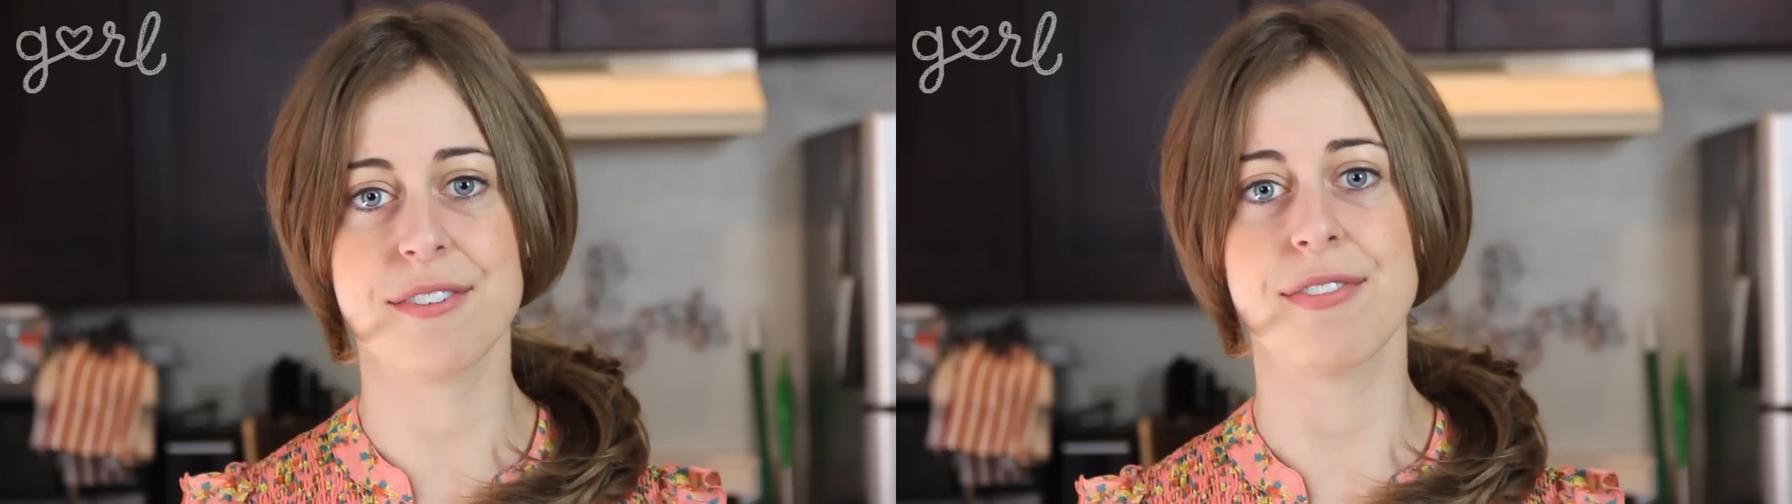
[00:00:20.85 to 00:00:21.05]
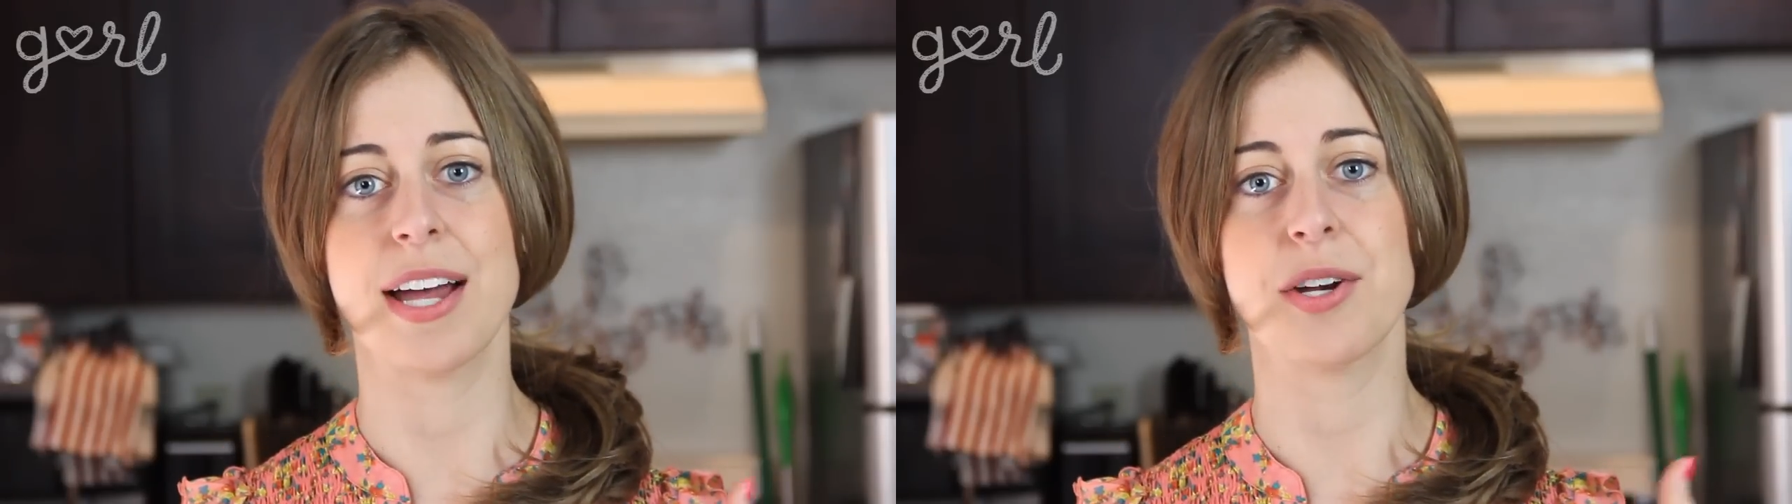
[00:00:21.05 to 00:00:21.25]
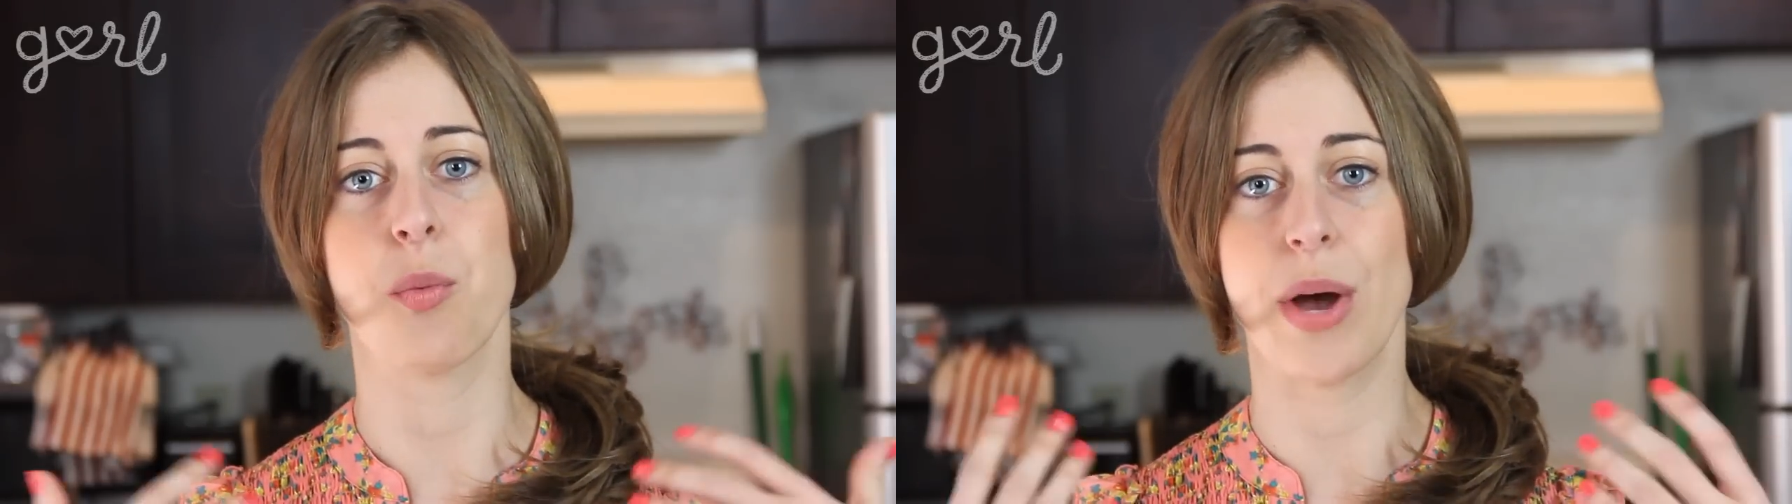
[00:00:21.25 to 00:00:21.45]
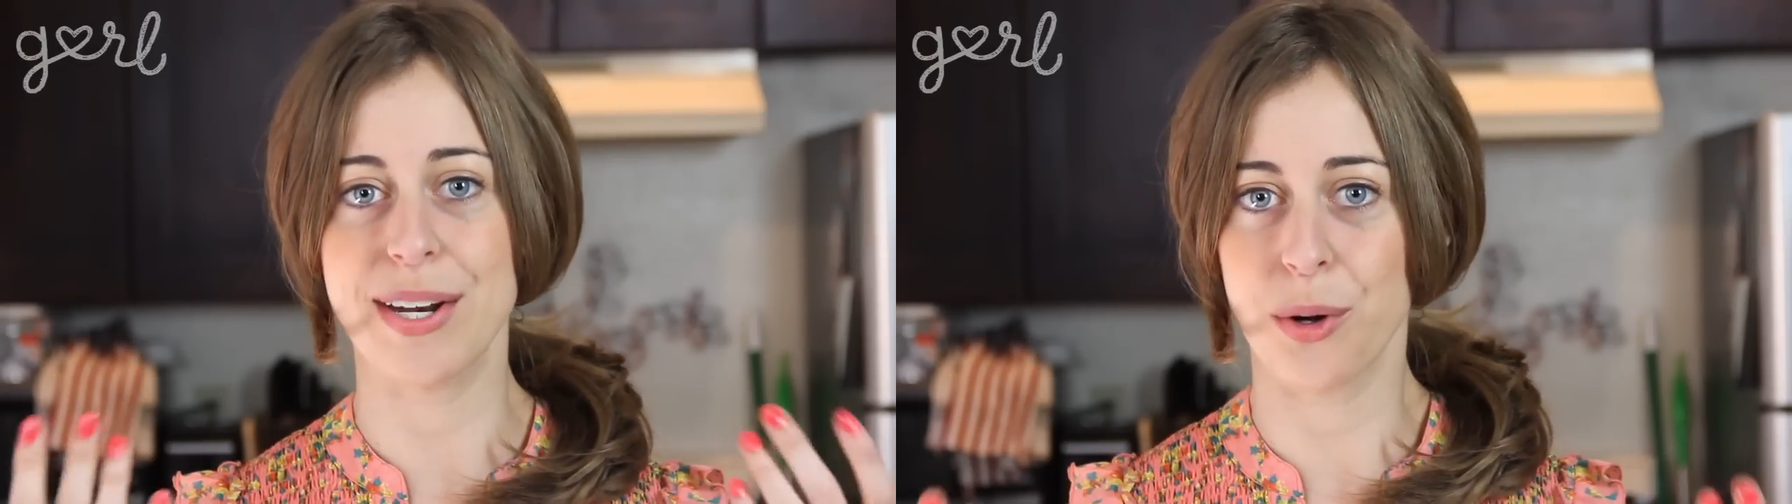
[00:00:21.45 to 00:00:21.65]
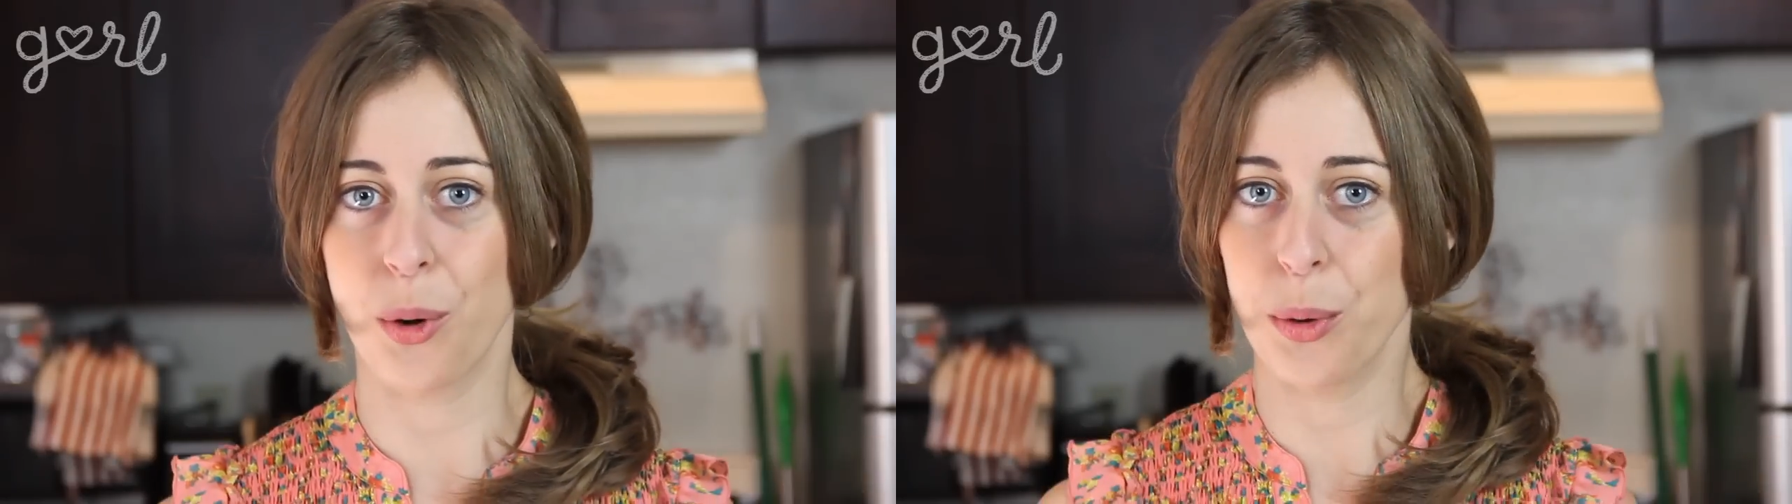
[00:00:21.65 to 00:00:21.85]
find a
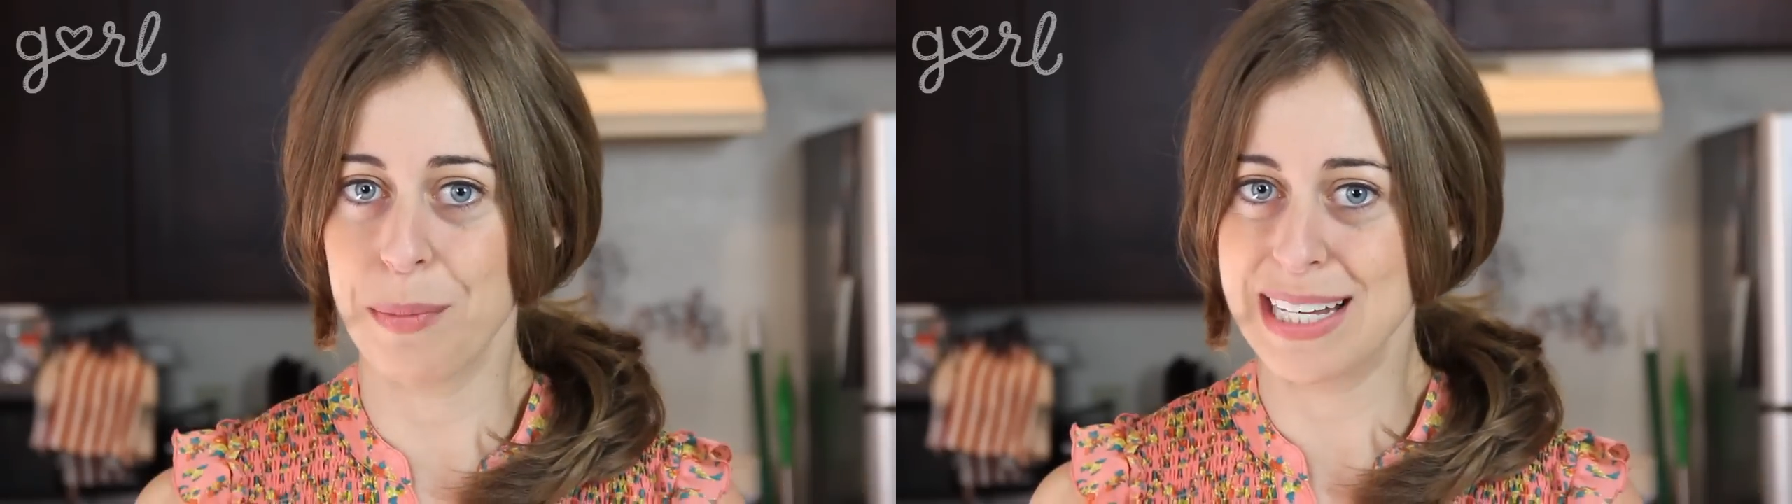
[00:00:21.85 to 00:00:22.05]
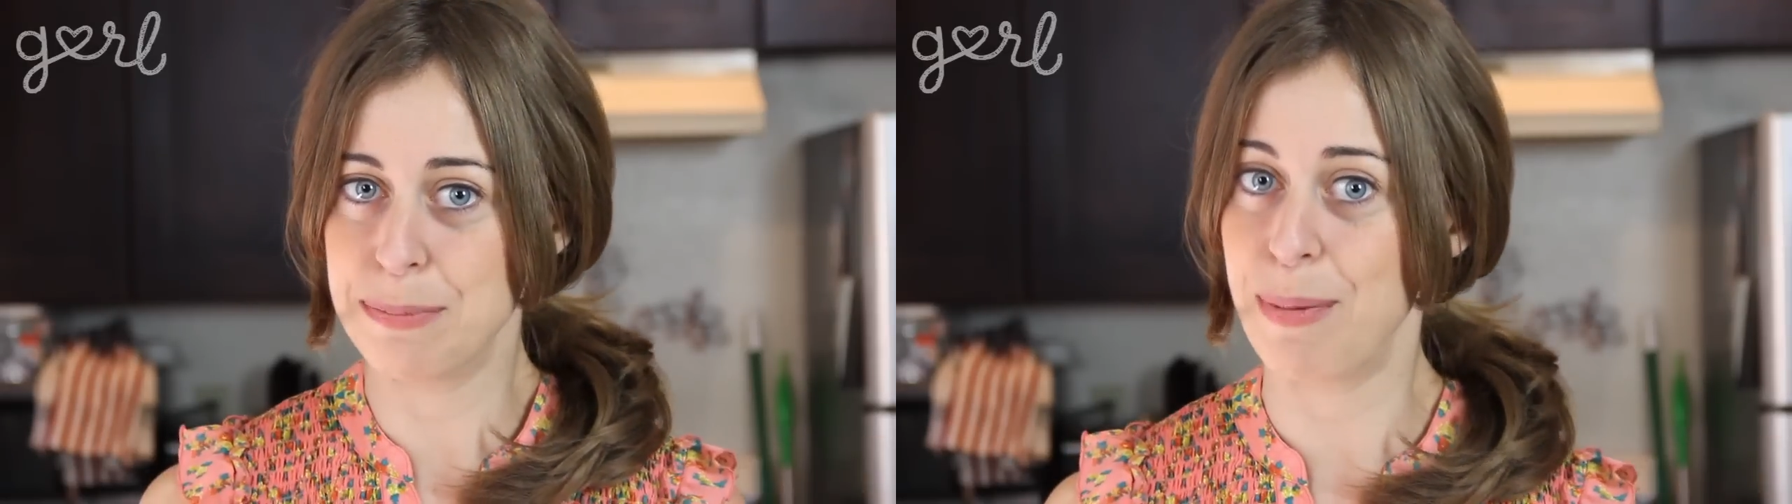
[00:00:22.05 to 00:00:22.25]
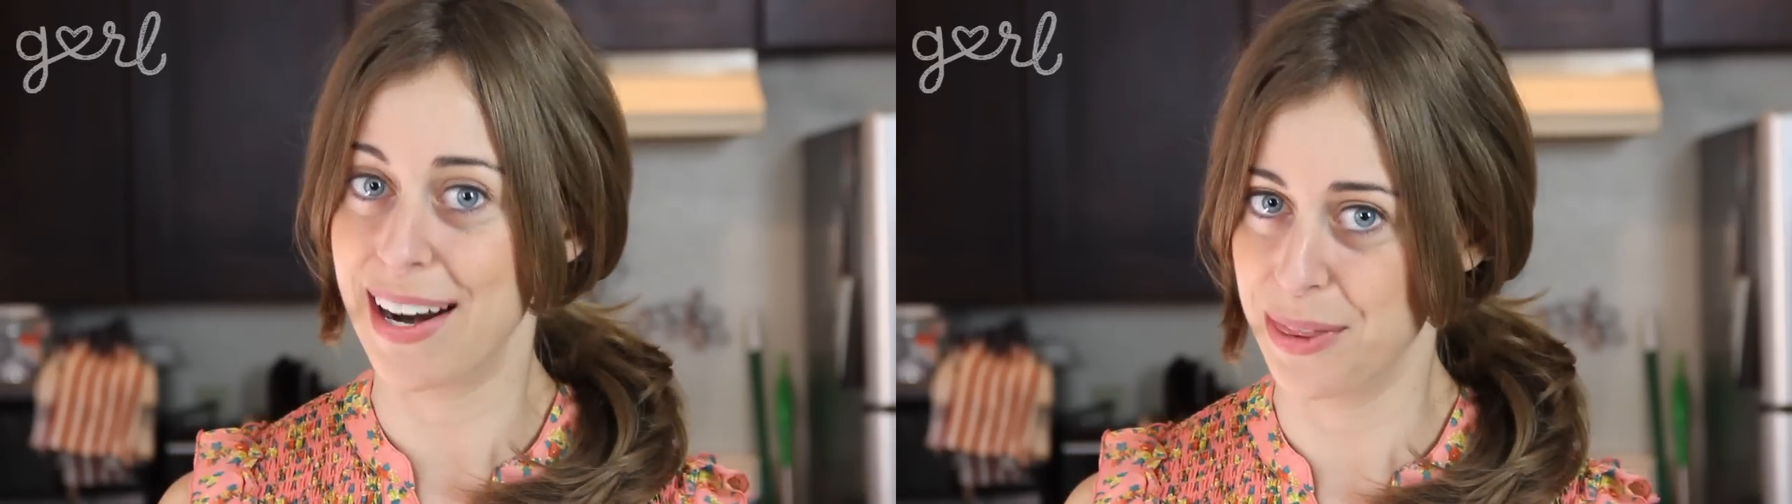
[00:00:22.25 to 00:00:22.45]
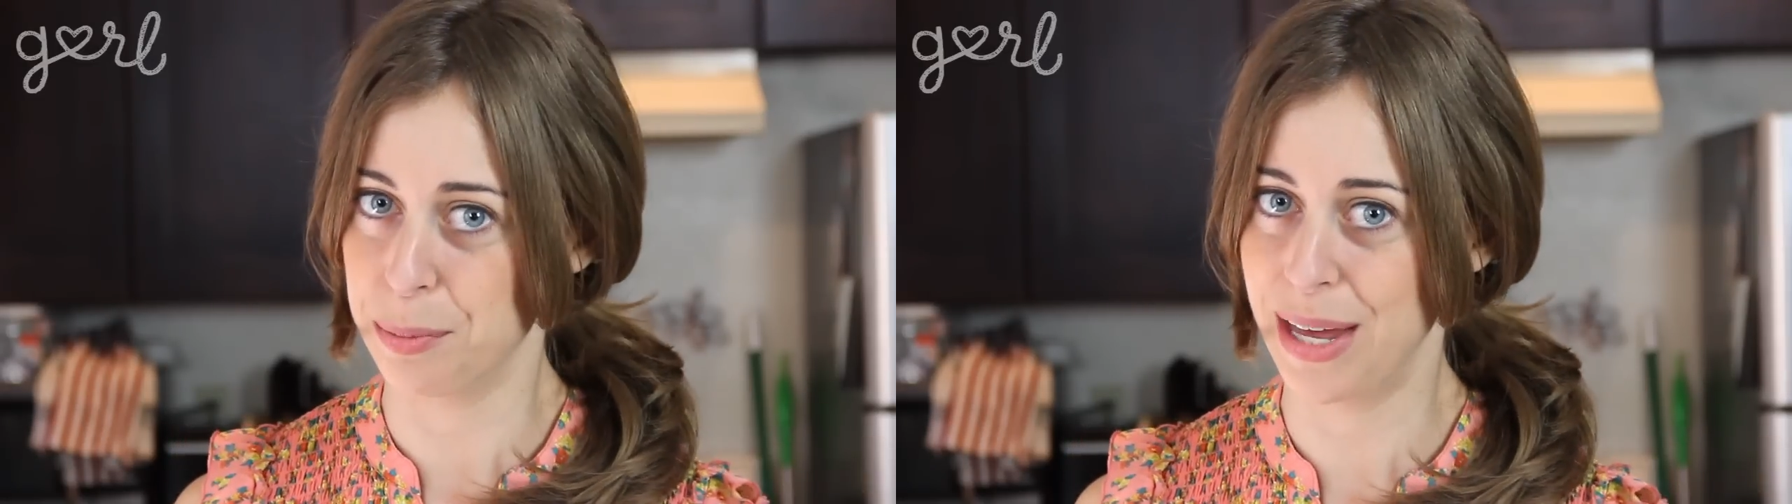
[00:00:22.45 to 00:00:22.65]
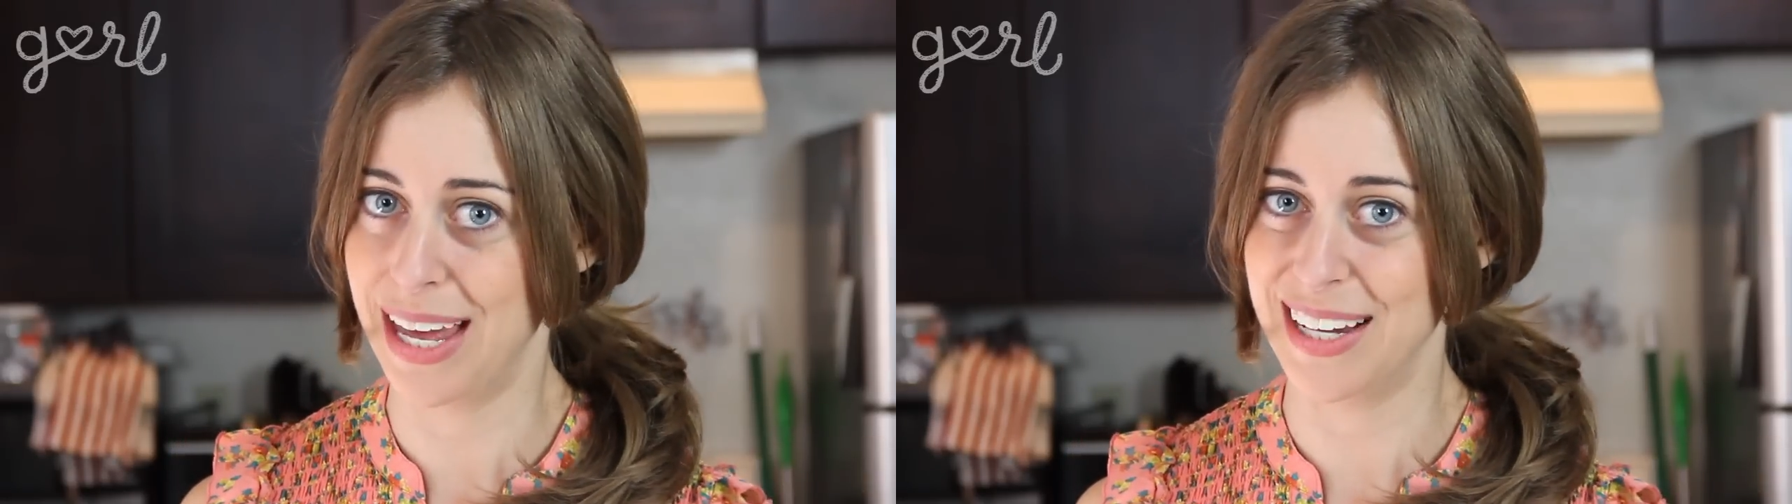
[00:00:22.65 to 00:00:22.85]
way to hold my spot on the
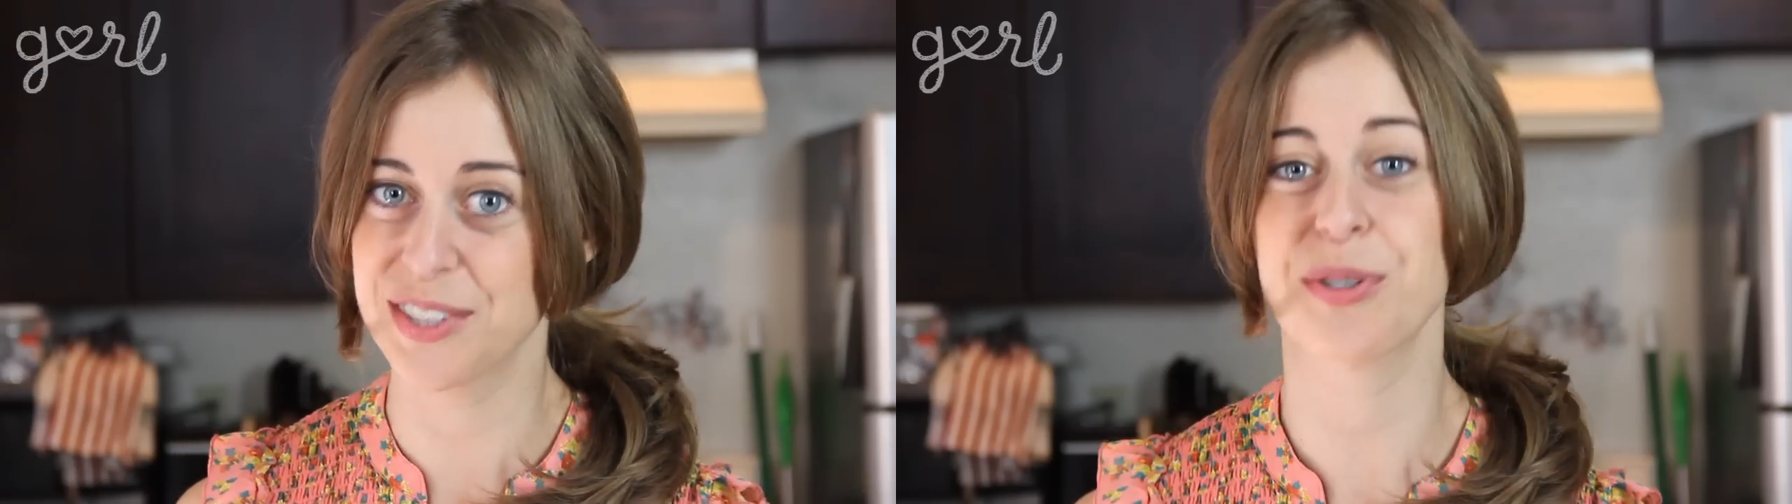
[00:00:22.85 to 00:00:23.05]
page,